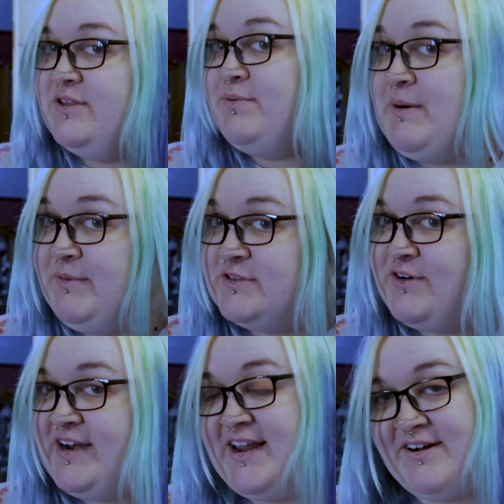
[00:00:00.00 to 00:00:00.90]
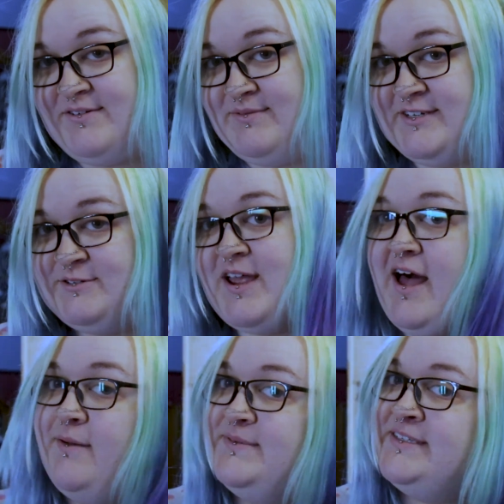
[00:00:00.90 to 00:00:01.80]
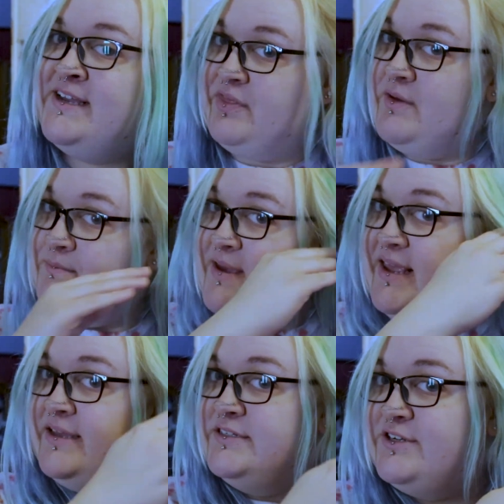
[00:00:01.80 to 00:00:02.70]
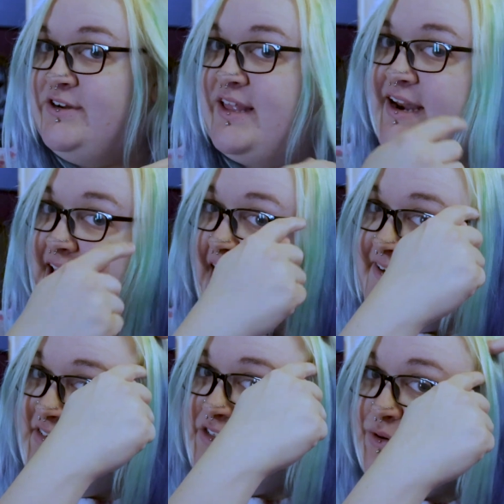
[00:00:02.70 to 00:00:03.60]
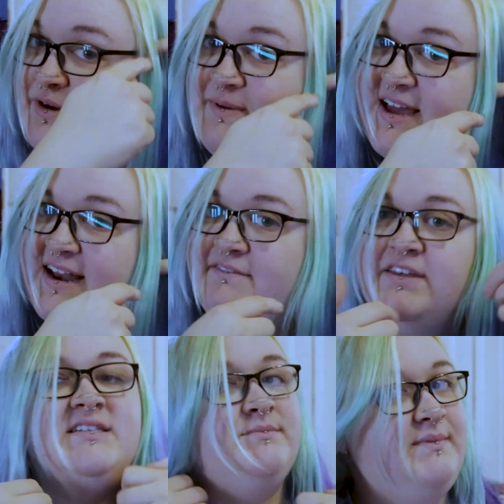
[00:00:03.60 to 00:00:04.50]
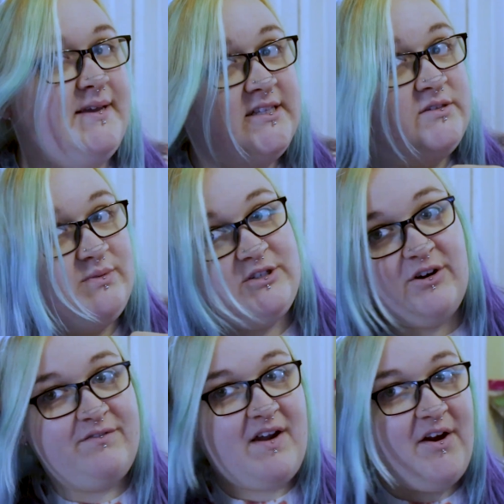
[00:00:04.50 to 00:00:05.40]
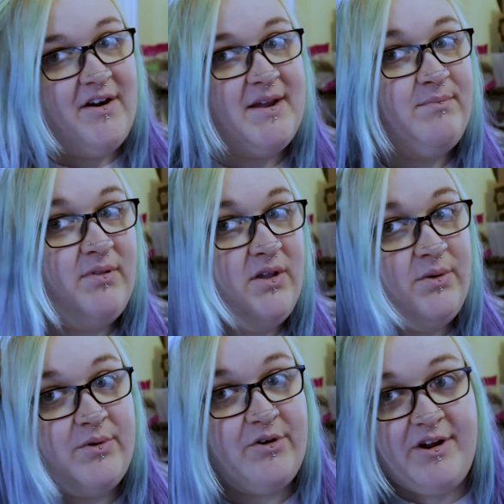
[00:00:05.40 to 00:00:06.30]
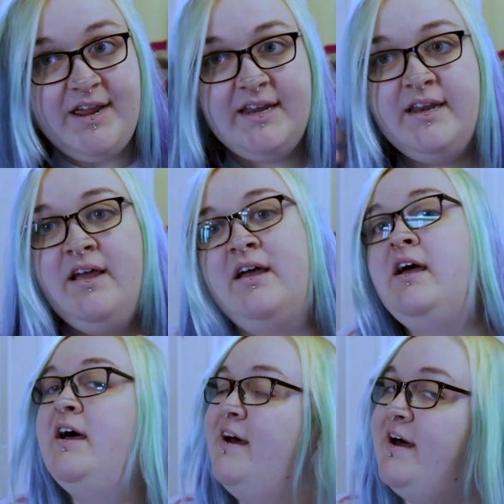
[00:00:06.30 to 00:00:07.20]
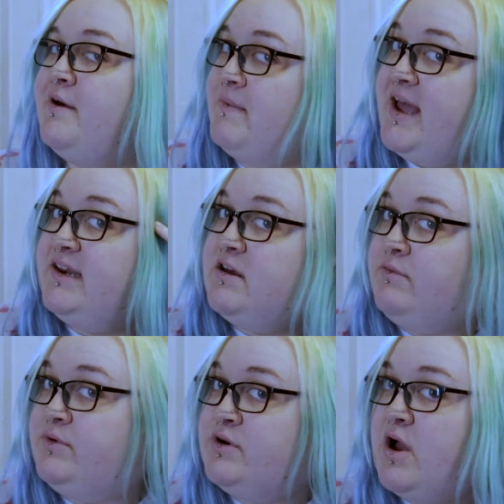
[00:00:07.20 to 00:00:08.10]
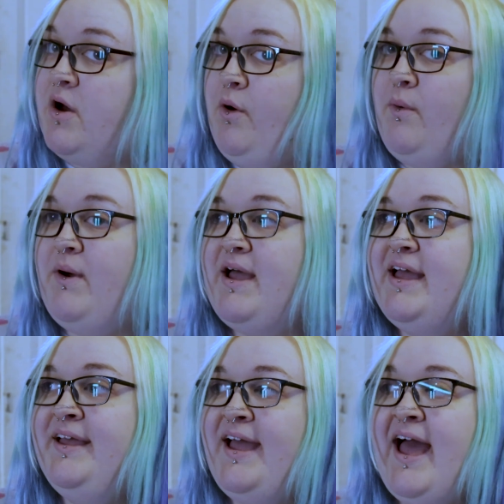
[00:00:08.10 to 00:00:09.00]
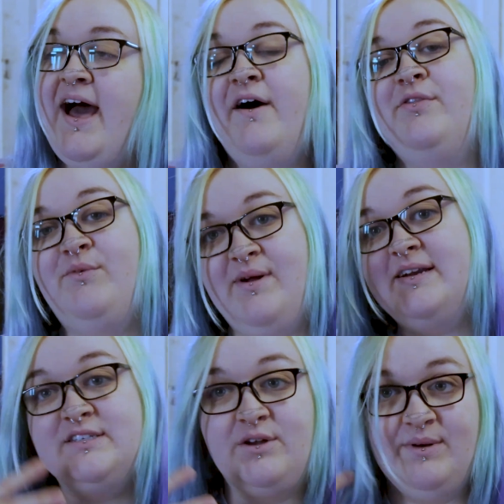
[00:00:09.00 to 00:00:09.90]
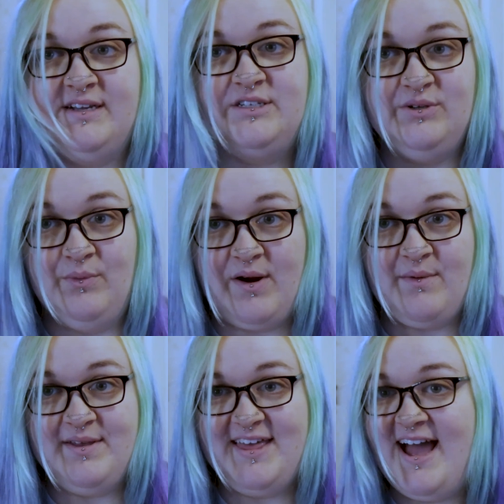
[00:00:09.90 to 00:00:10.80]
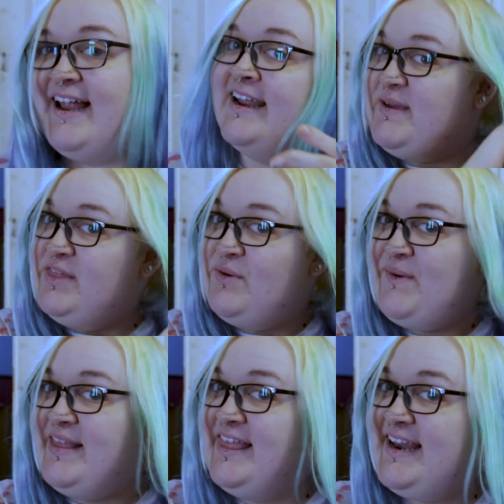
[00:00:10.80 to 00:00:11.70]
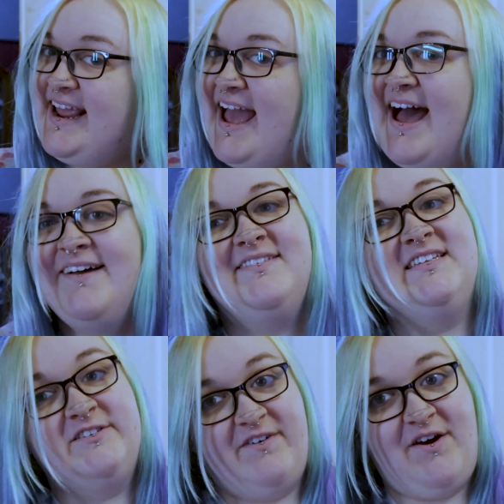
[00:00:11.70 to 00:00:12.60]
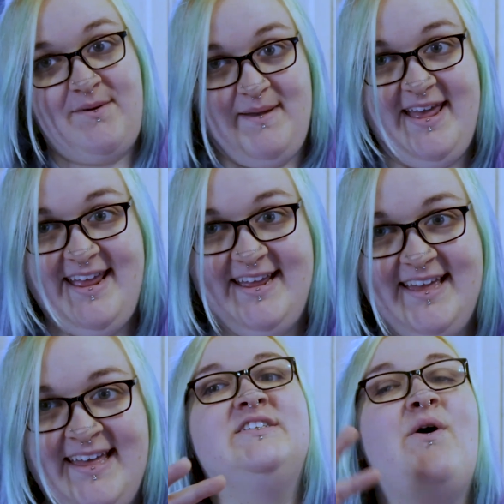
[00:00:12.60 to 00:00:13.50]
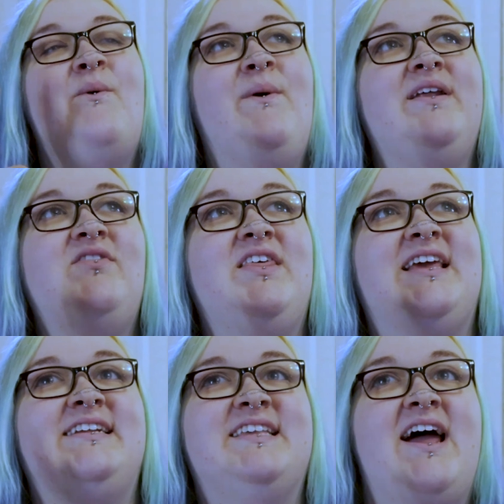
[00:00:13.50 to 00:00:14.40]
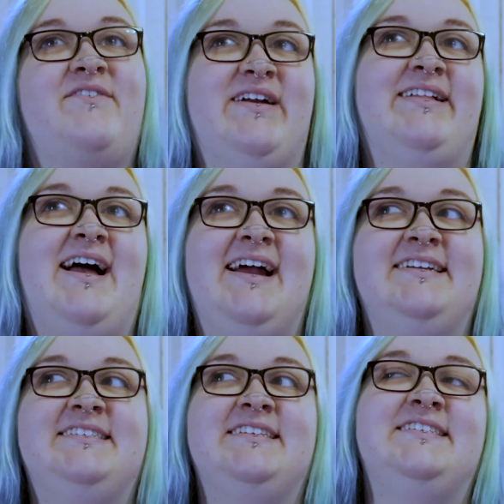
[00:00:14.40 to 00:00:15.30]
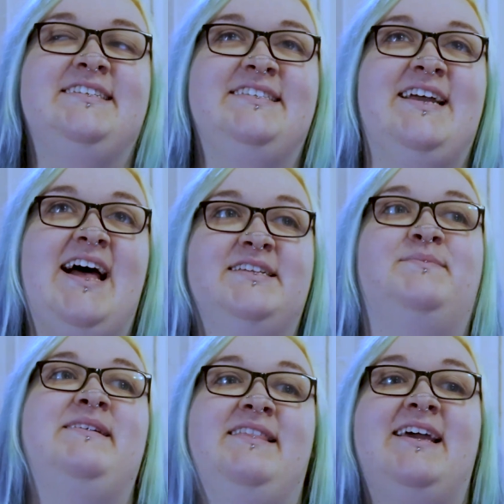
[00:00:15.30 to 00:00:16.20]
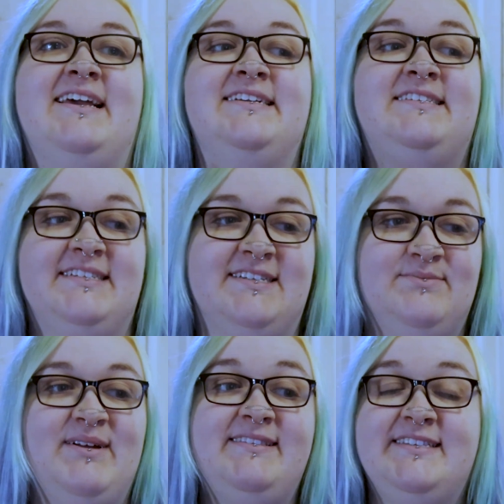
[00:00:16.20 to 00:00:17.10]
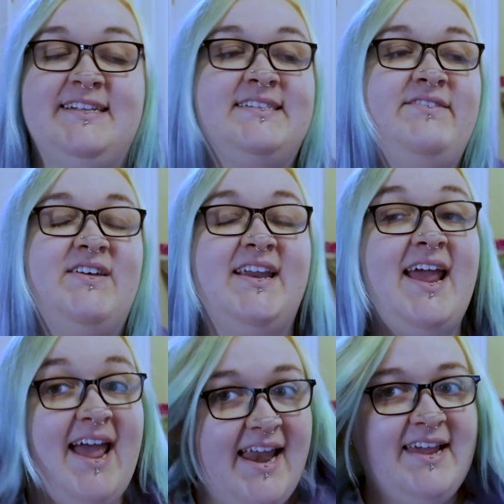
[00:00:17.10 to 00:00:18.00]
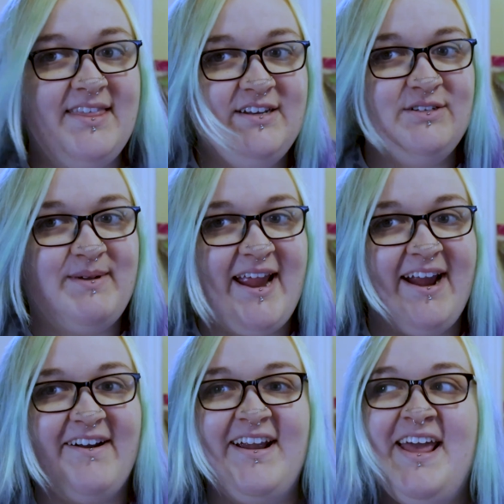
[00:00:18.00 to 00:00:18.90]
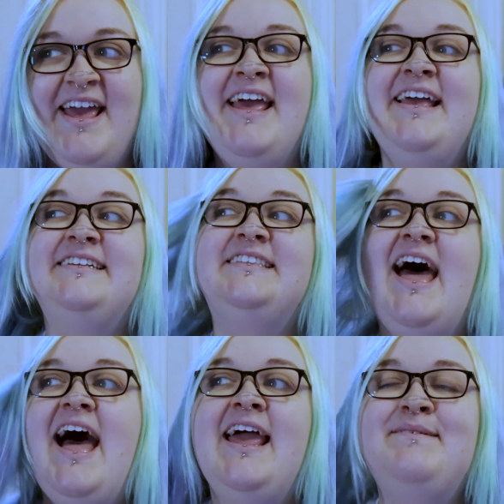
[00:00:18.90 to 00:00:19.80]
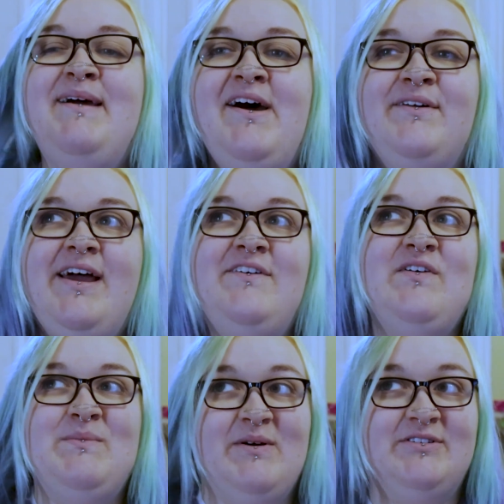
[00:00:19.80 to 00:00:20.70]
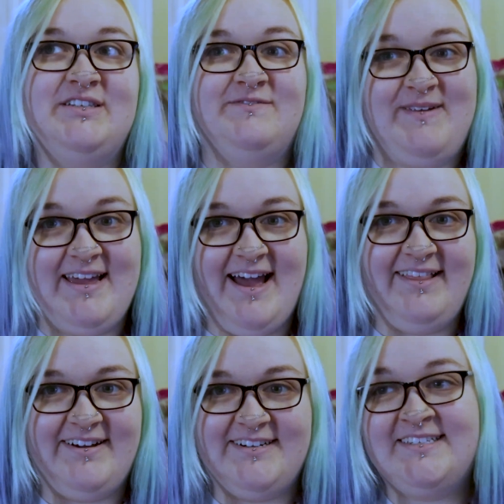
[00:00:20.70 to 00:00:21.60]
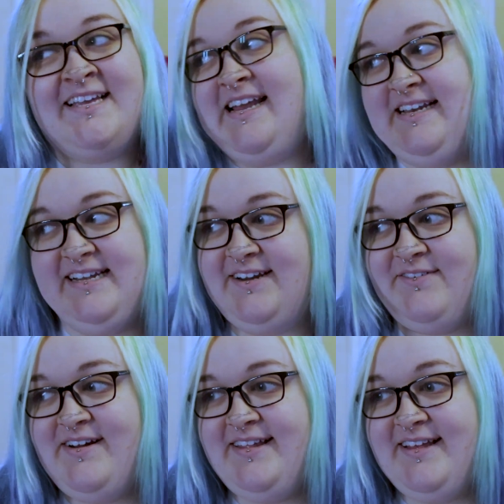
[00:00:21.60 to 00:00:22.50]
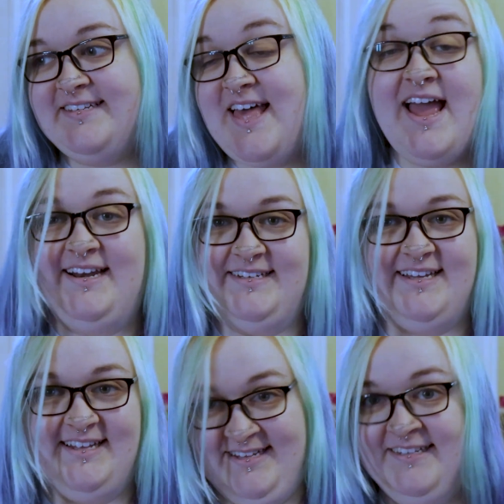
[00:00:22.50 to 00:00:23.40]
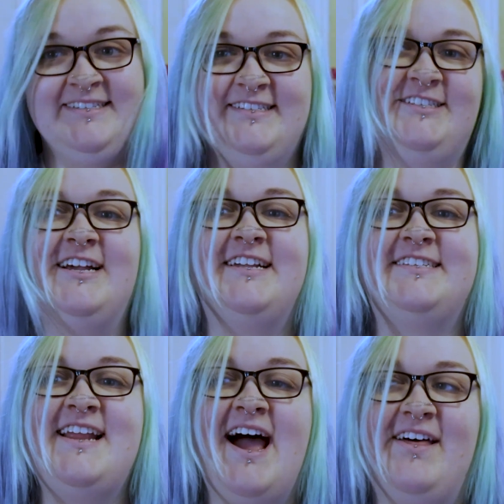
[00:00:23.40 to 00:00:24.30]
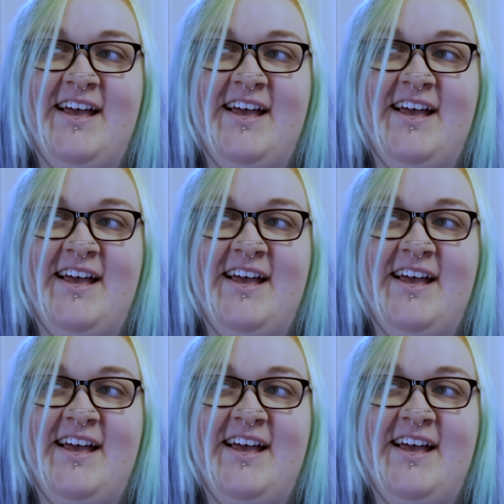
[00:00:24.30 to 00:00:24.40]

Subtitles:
So the purple's already here, which helps. The main concern that I have is going to be kind of these mids, which are very blue-green. I don't know how the red is going to work with that. And the red that I have is very pink. So one of the things I realized, since it has been like 6 months since I've done anything to my hair, is that I am out of most of my colors. Didn't realize that until just now.